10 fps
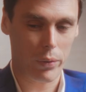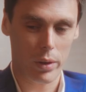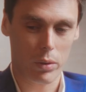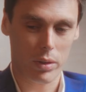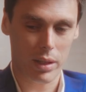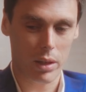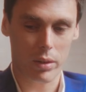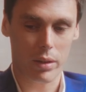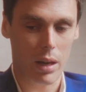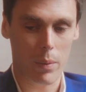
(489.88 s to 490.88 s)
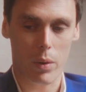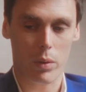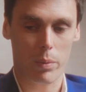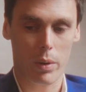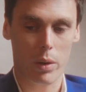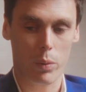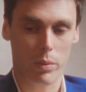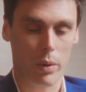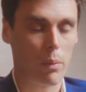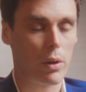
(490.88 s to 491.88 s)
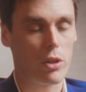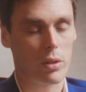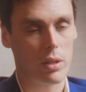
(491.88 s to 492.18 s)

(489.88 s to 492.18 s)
think the second time I was playing with Barbagian